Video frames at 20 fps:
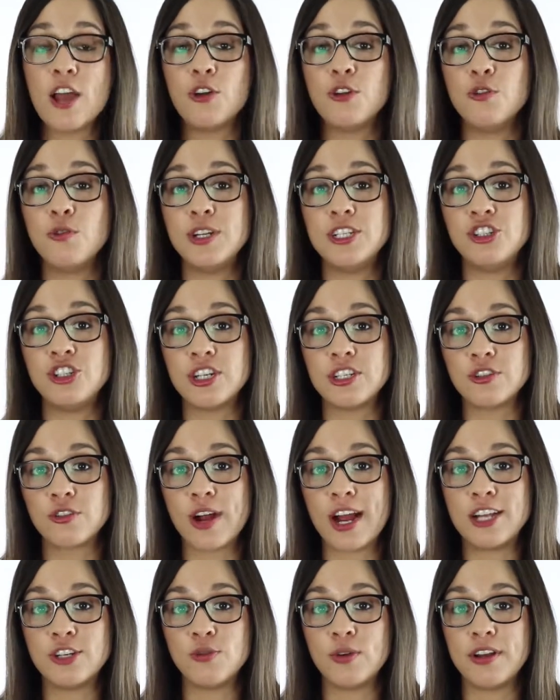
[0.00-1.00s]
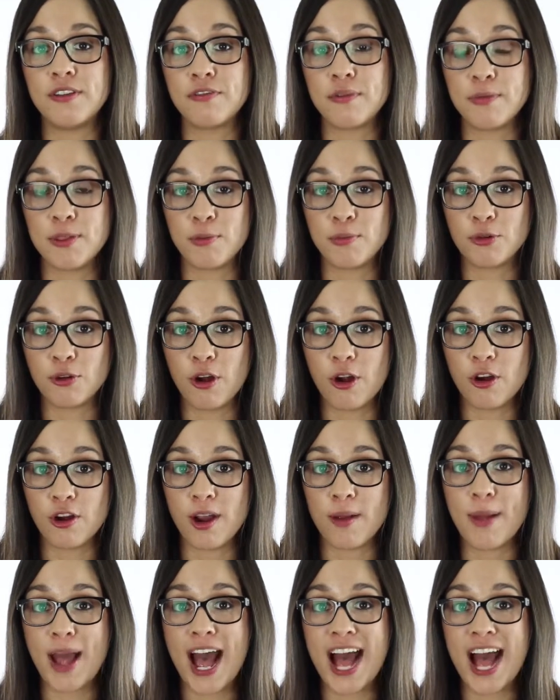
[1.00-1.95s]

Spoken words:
who had just graduated from the program,